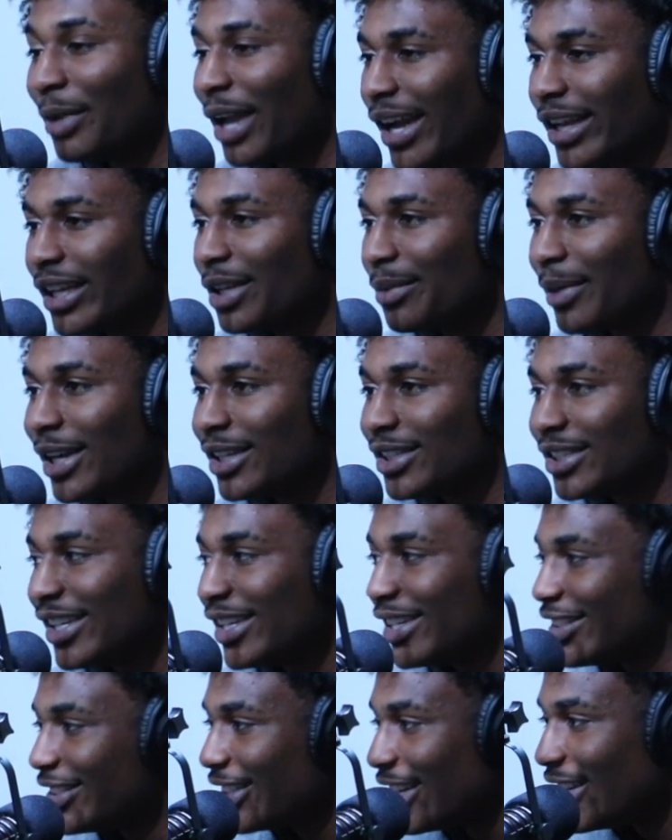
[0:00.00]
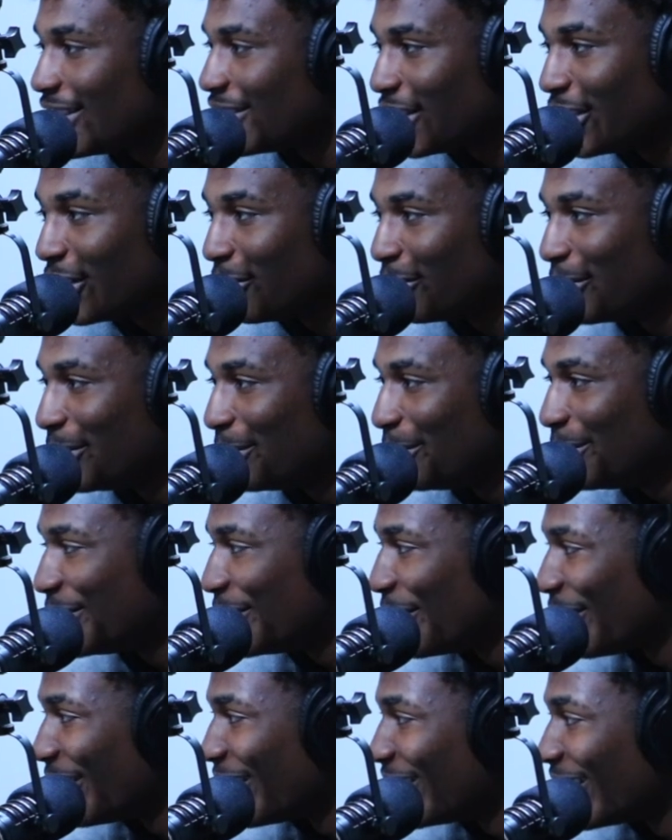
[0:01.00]
not getting my chain snatched ever. We
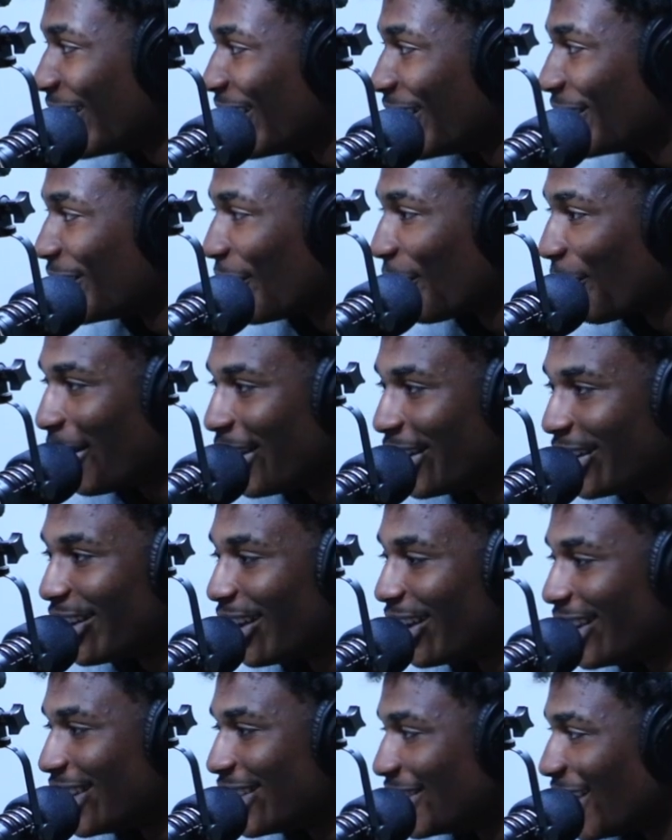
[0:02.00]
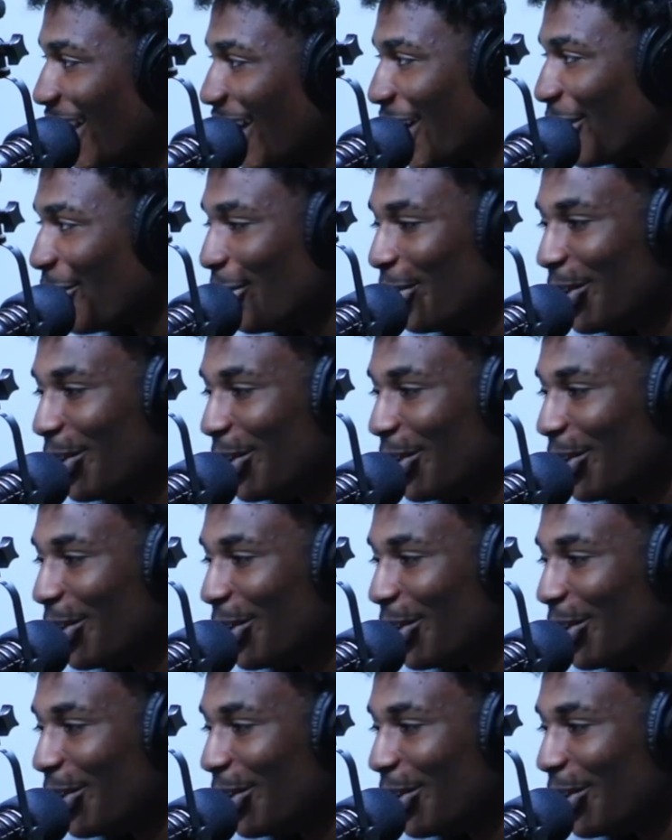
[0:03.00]
gonna get that out there right now. It's not going